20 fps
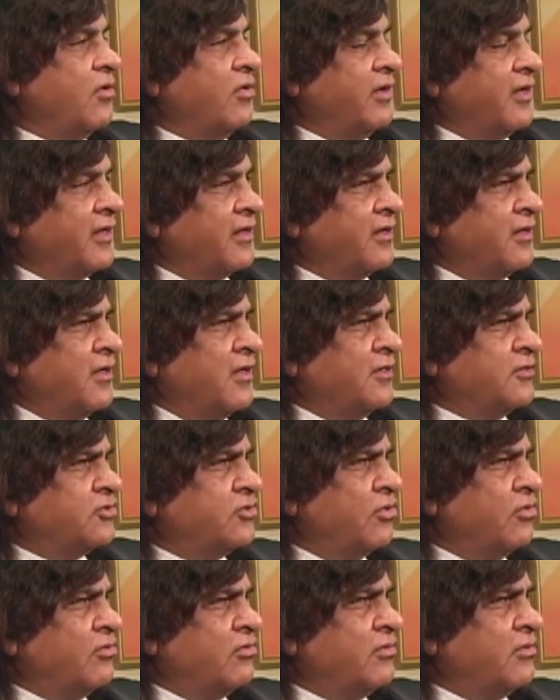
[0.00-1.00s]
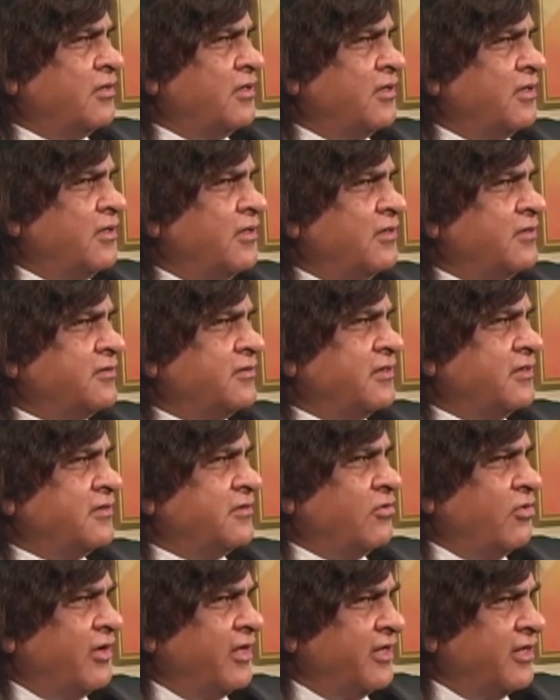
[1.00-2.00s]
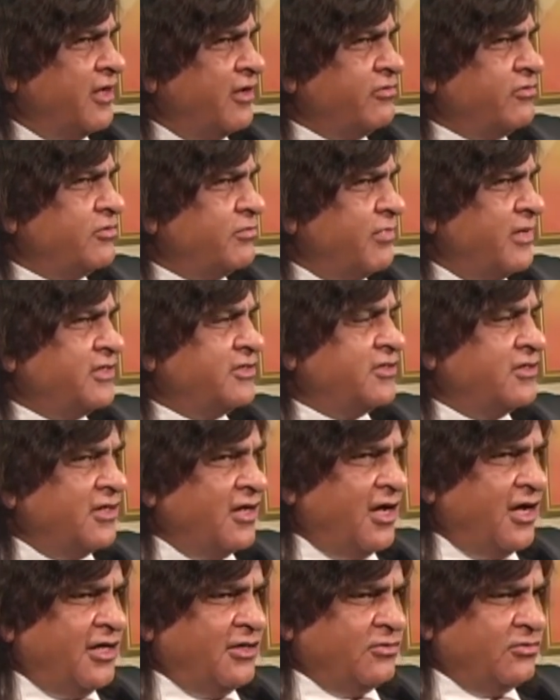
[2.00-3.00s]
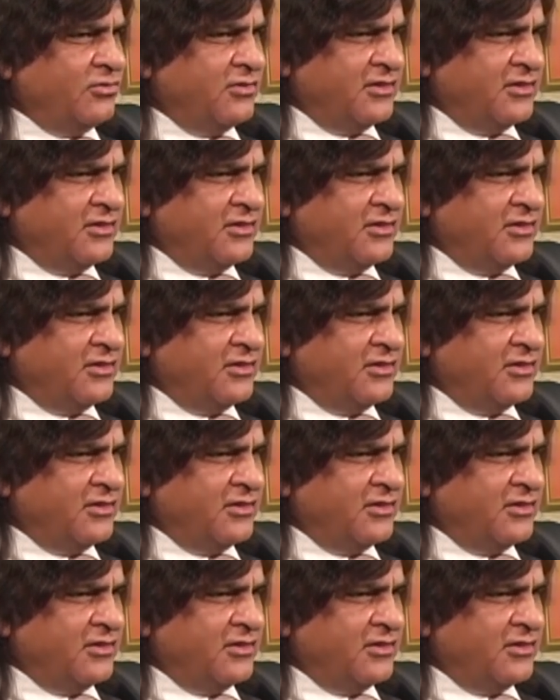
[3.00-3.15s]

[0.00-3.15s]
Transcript: Okay. So, okay, now you mentioned anu.